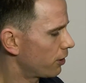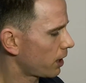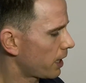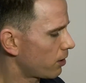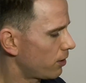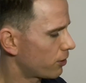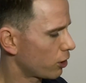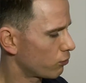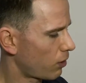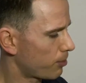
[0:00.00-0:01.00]
They're
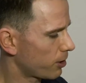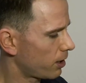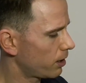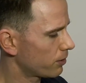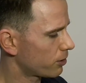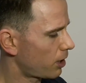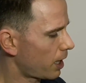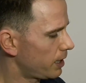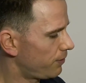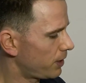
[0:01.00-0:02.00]
rubber, they're
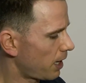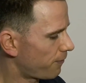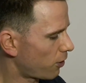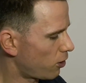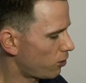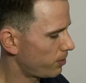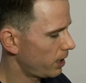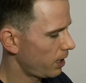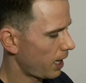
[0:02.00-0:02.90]
not EVA foam,